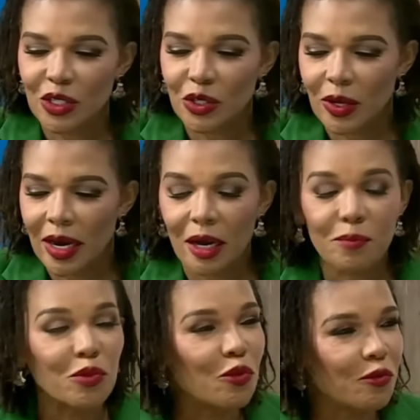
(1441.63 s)
to an
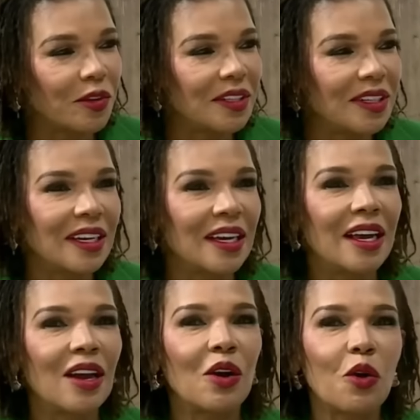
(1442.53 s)
approval,
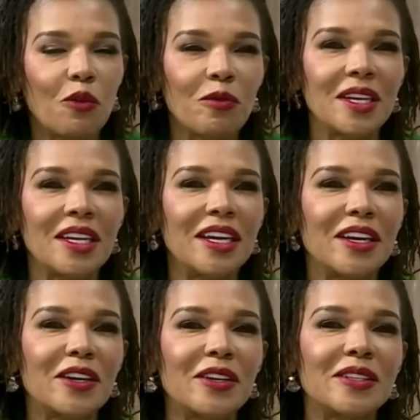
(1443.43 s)
over the
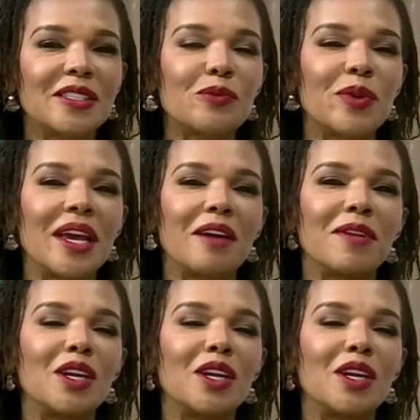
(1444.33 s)
years, we have